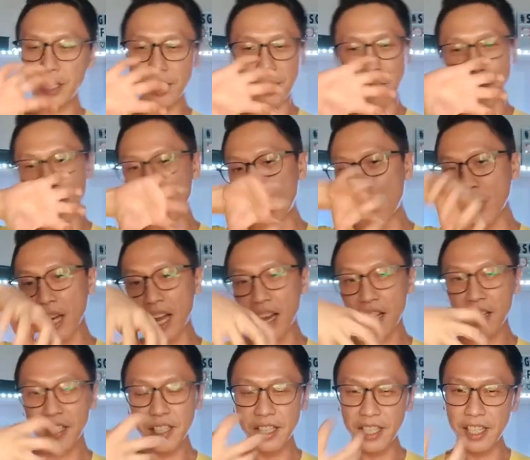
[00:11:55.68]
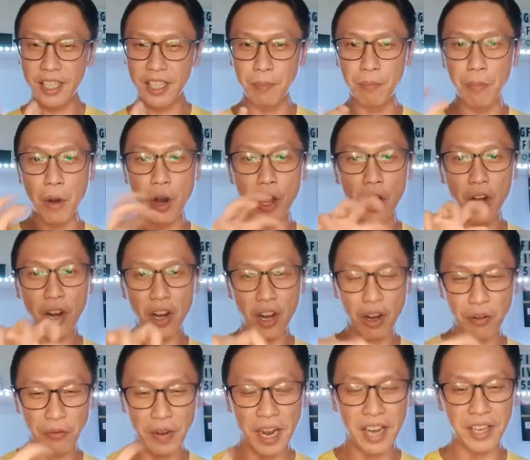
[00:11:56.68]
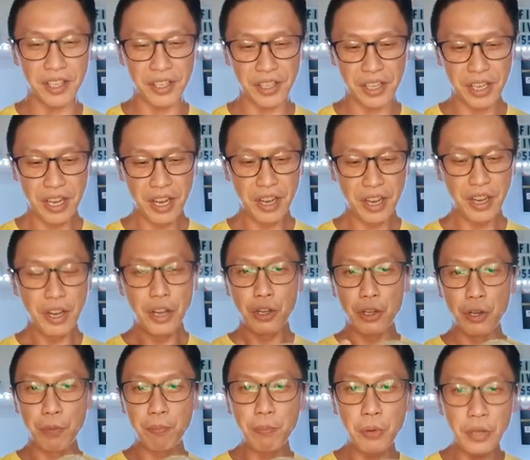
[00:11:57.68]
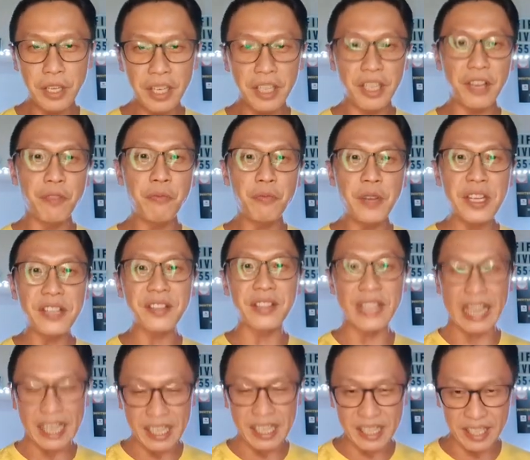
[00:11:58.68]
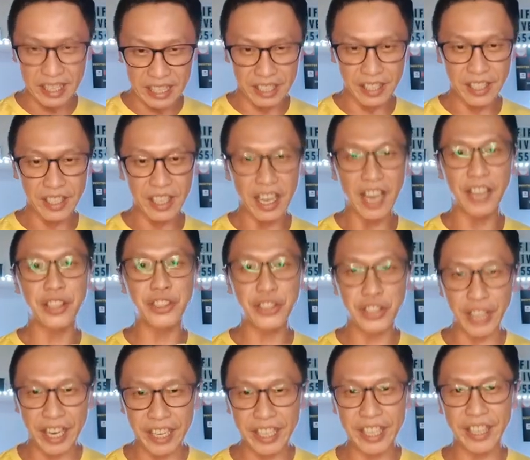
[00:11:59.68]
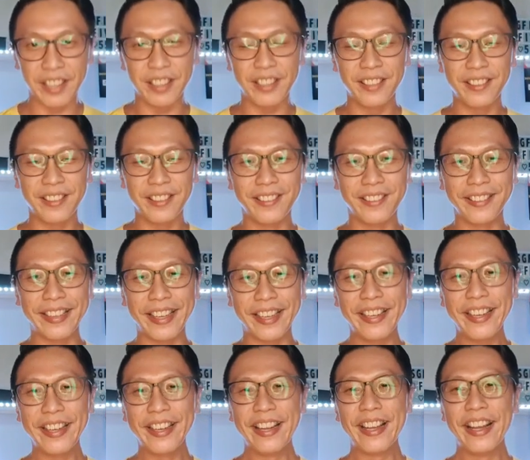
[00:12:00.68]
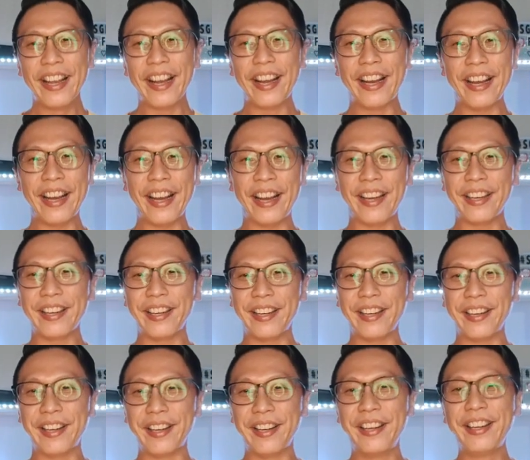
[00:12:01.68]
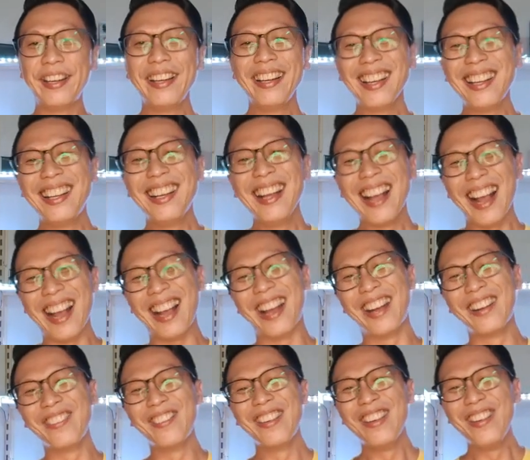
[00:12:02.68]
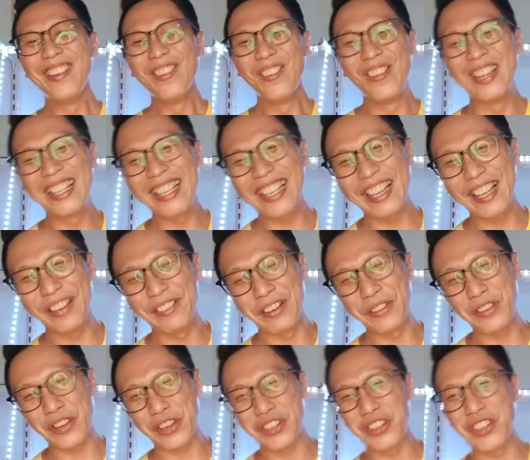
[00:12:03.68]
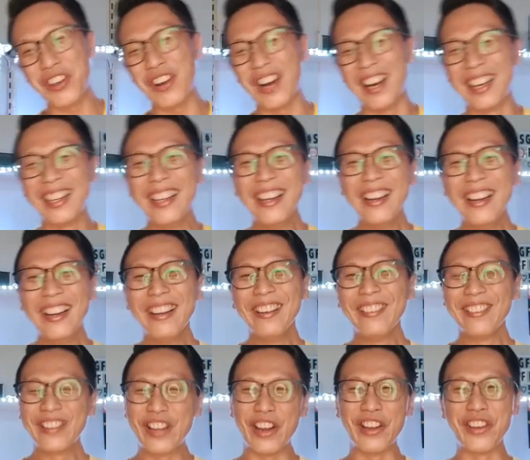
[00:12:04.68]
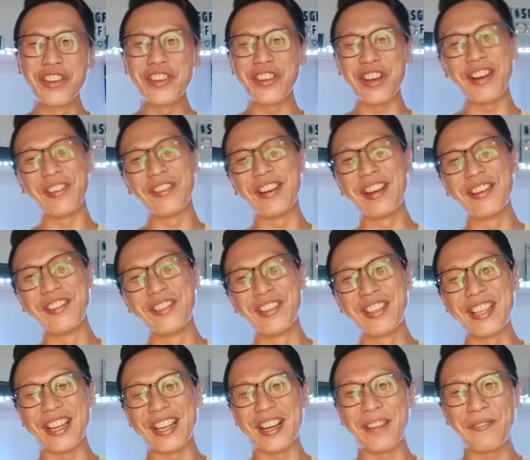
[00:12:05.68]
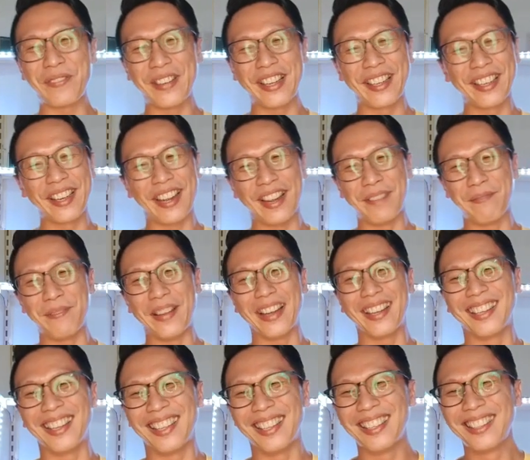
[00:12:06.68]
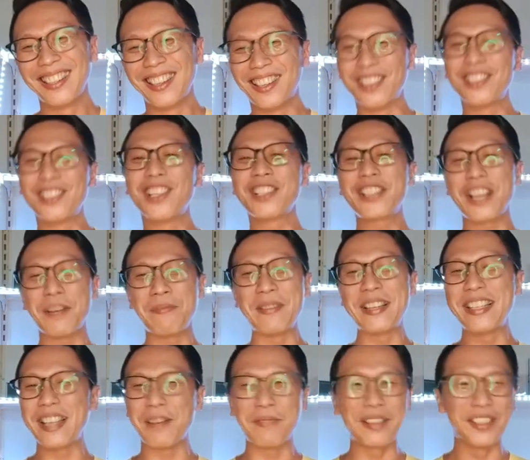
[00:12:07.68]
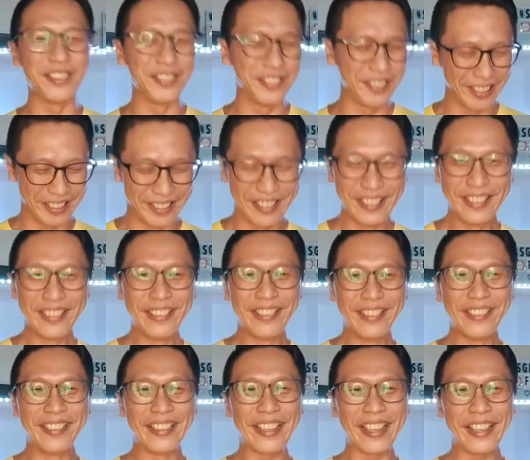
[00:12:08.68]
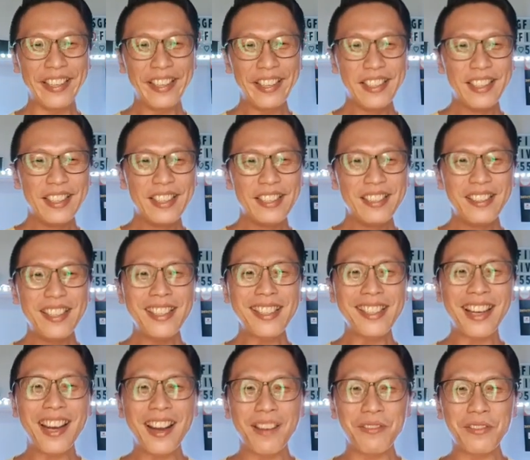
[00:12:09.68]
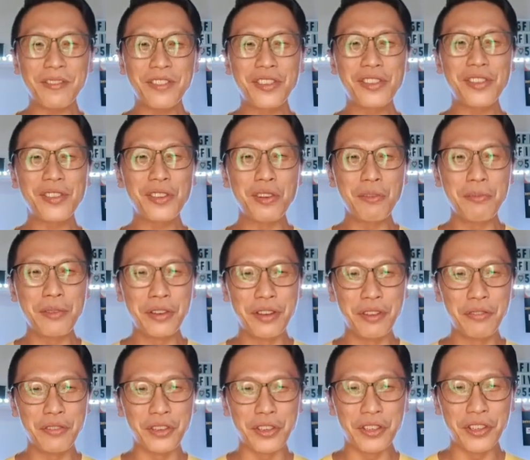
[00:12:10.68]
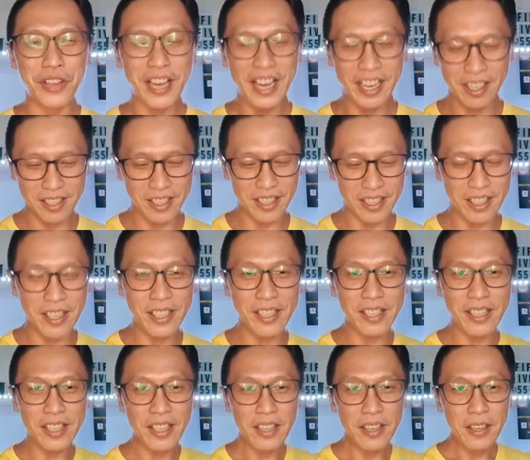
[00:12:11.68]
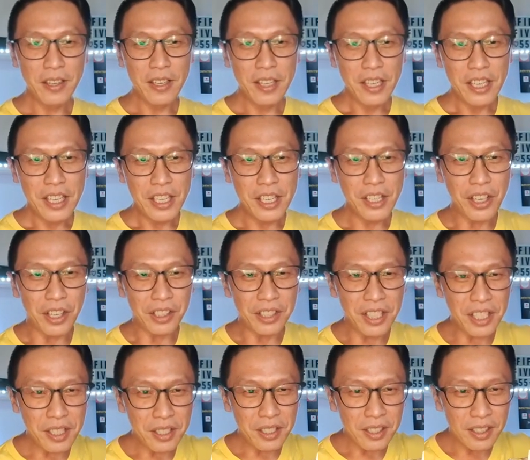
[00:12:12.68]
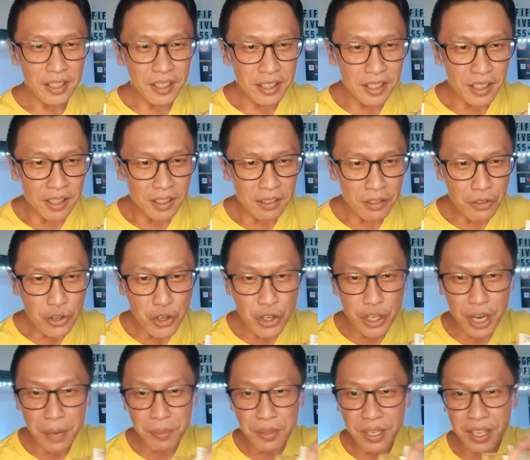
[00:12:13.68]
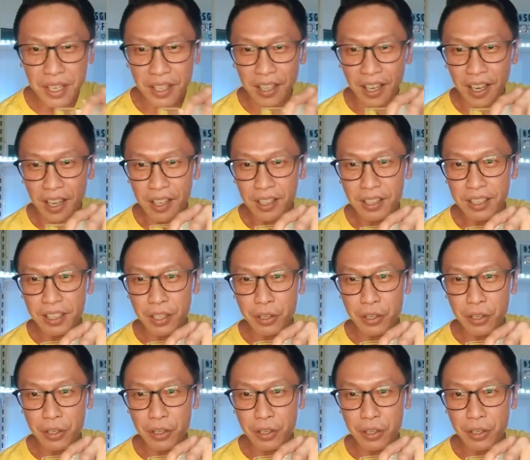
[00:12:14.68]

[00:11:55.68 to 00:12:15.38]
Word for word: It's a ball of ice. You put it, it fits nicely. I tried it. Okay, I had I whiskey with Chin Chuang, Joshua Wei with Jiaping and Ben Oh, not Jiaping, Jiaping don't drink. Okay, this cup so beautiful and it's got these little shapes here,